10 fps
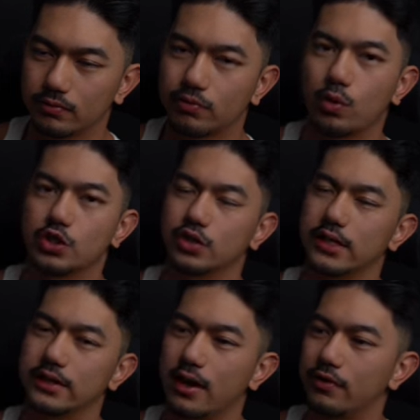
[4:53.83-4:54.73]
fortunately
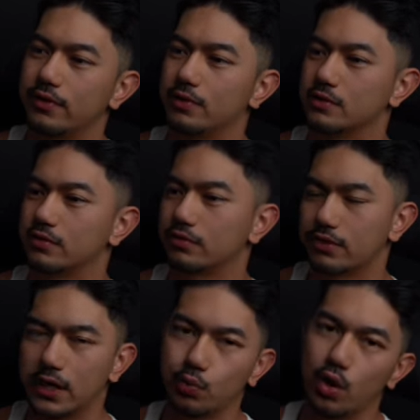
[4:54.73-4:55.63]
enough, he was
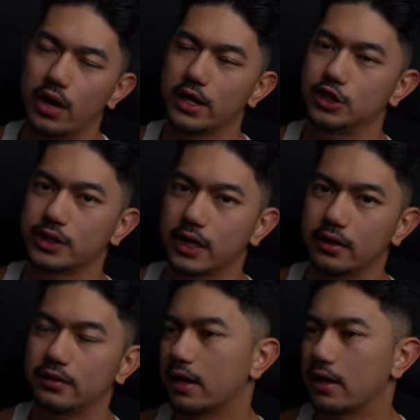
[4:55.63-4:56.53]
very well
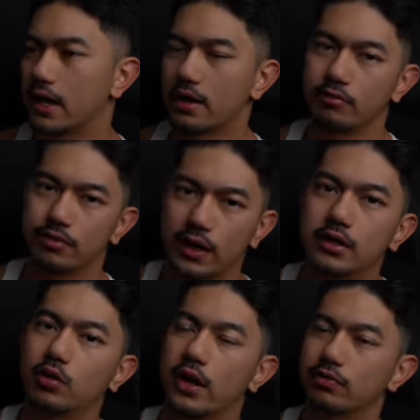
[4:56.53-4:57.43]
educated and I'm very
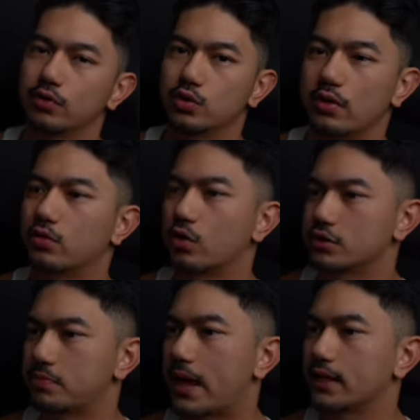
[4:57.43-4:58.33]
grateful to have crossed
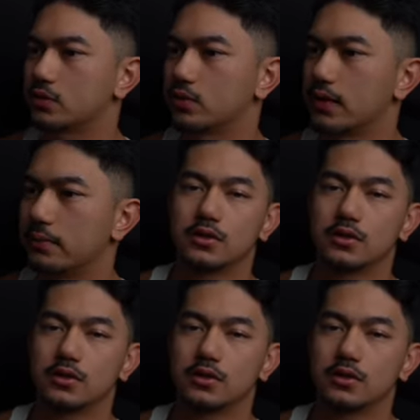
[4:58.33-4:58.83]
paths with him.